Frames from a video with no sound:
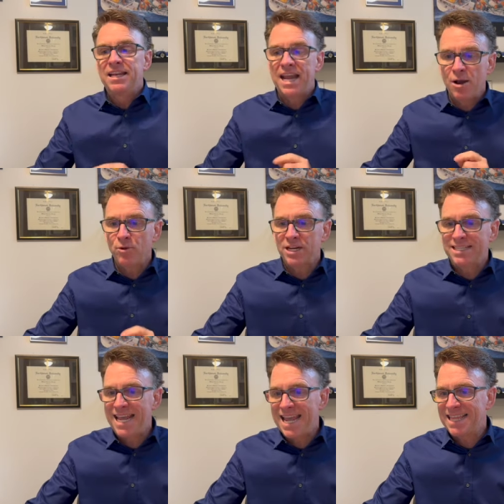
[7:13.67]
Now we're going
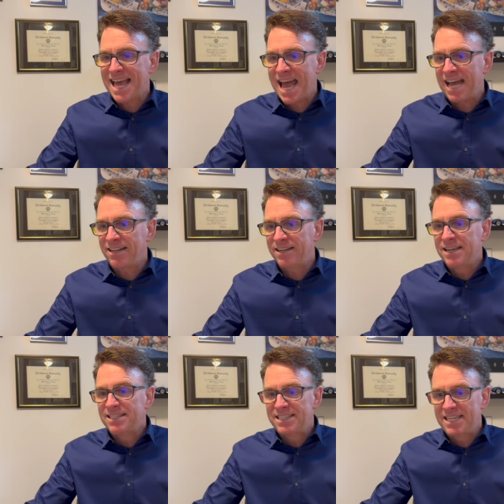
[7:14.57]
to take that
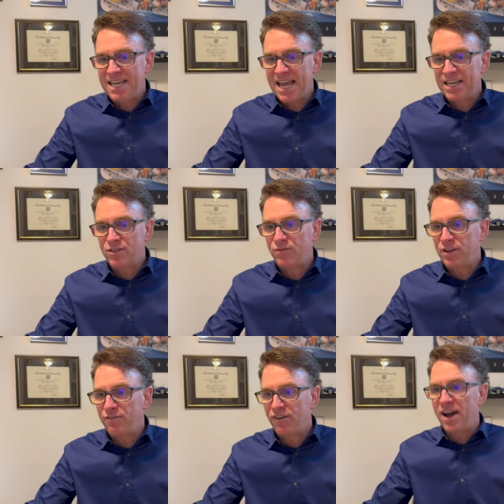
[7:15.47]
C S
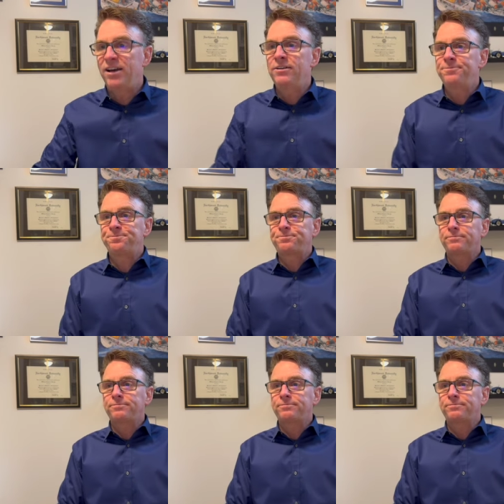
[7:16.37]
V file, and